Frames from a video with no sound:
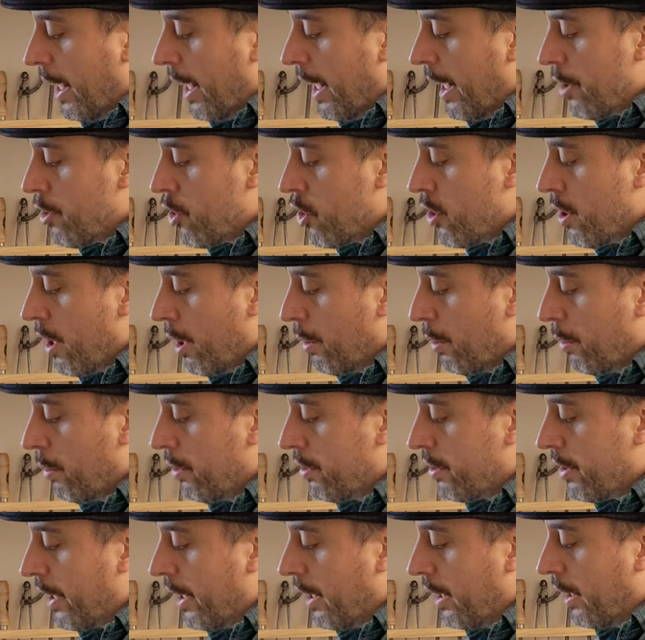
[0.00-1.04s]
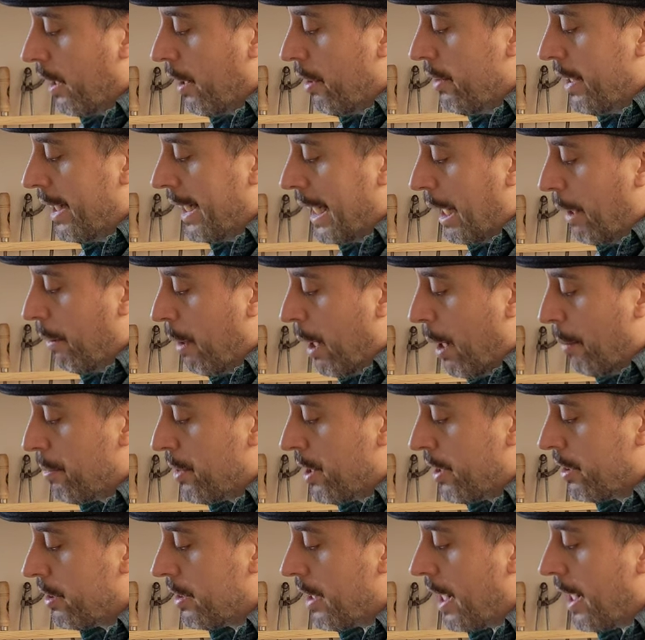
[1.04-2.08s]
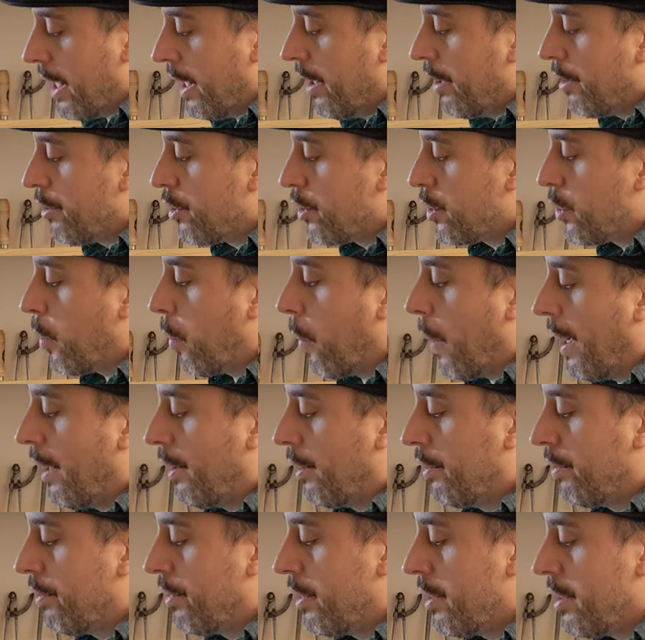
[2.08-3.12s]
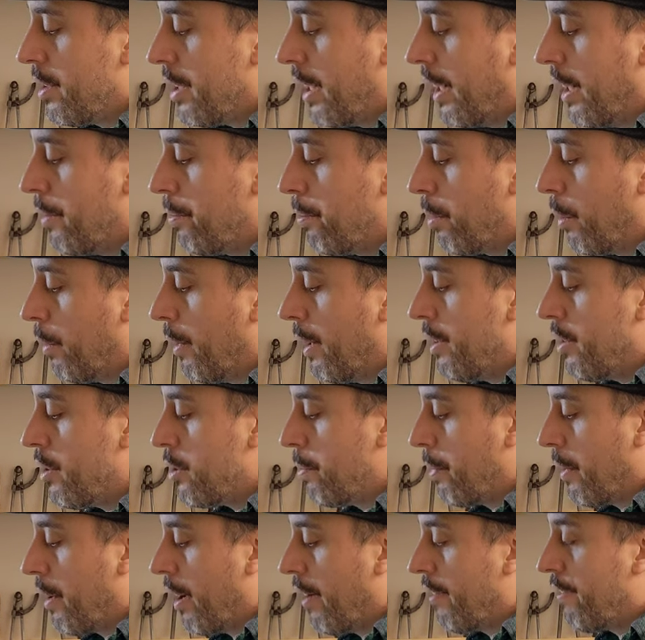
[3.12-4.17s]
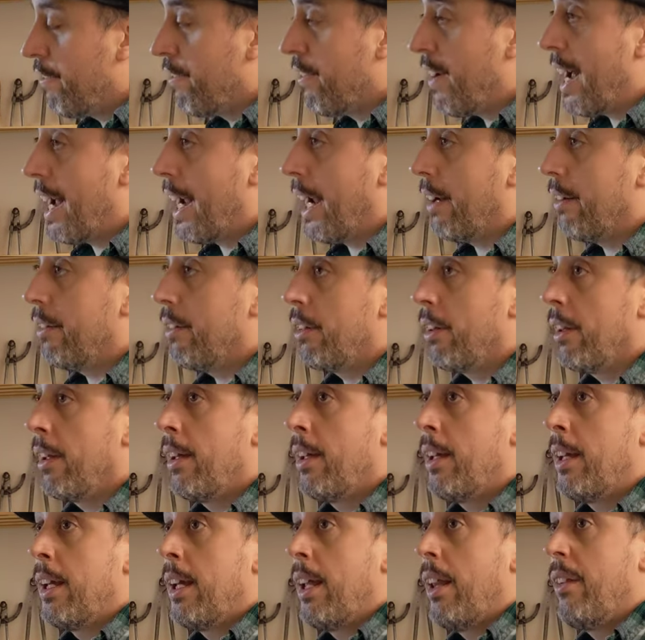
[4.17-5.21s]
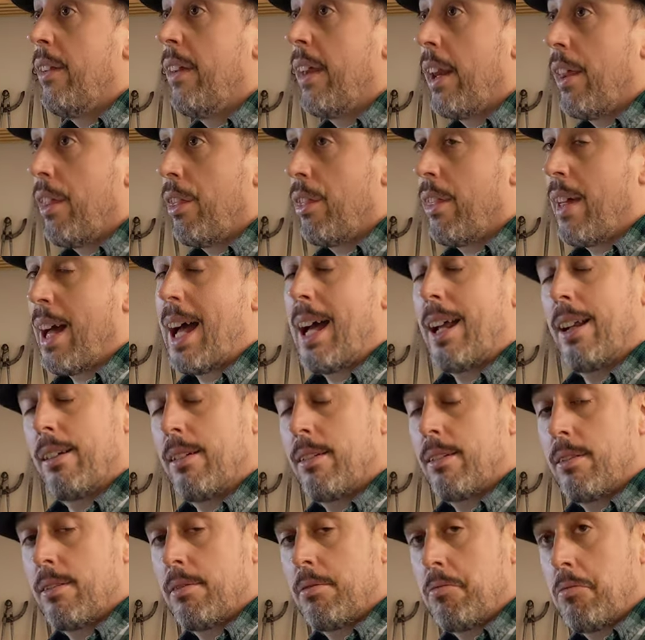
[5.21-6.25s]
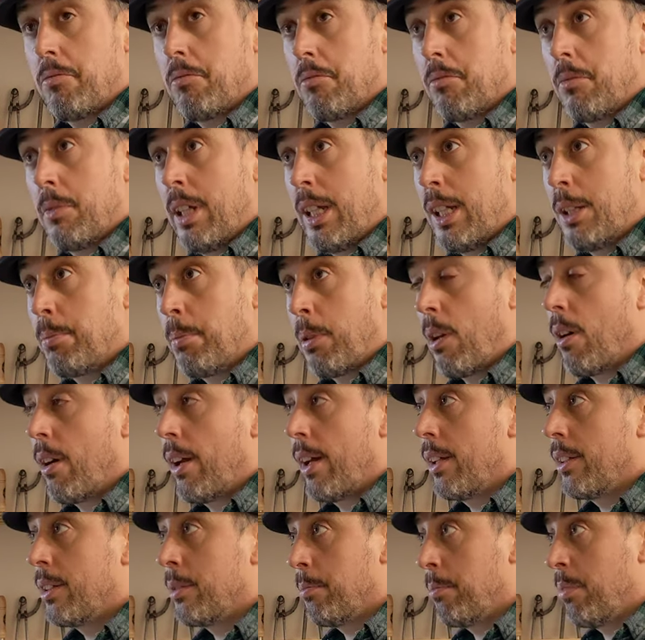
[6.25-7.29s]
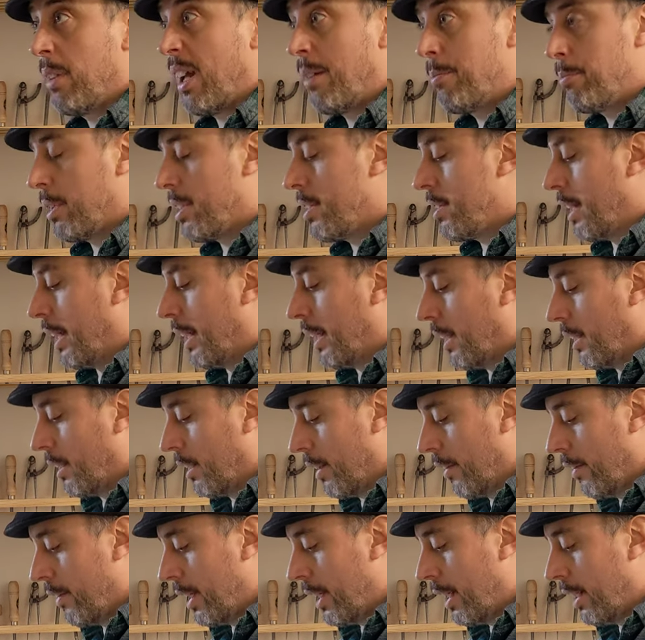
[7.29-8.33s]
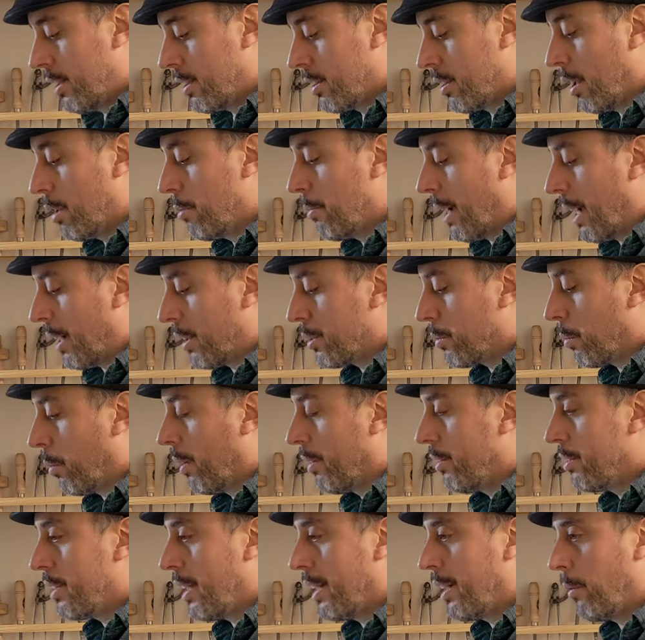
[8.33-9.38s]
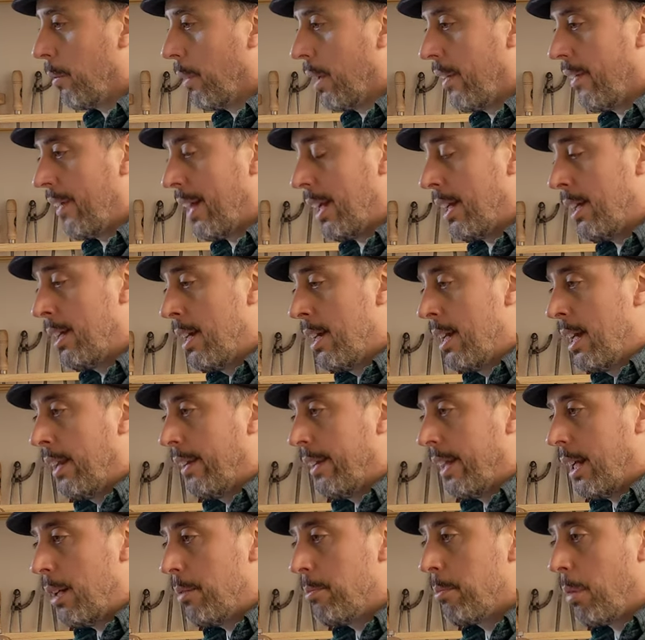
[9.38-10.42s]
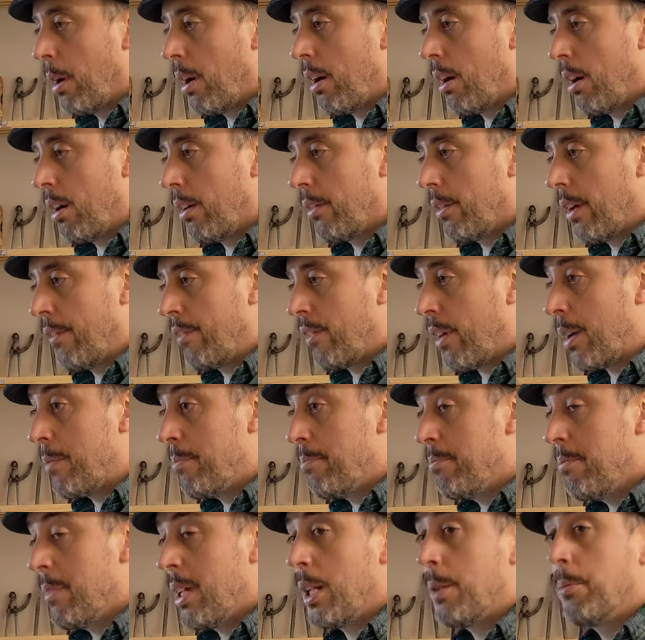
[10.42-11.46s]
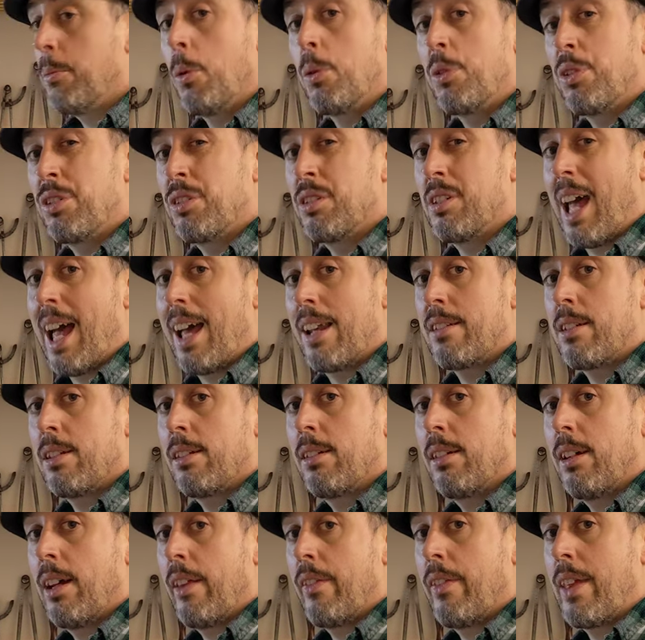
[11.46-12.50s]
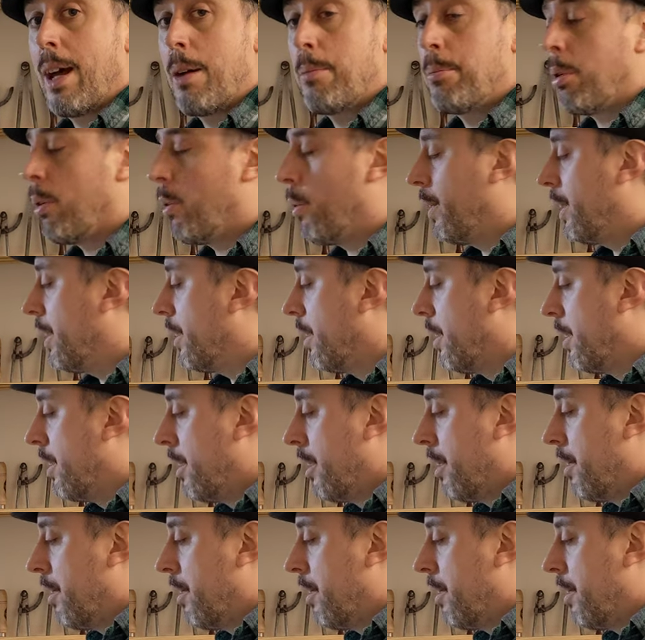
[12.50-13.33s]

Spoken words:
It shows that it'll only go up to say 12 teeth per inch, but I found that these pliers in particular, the Somax ones anyway, they impart a very minimal set at that point,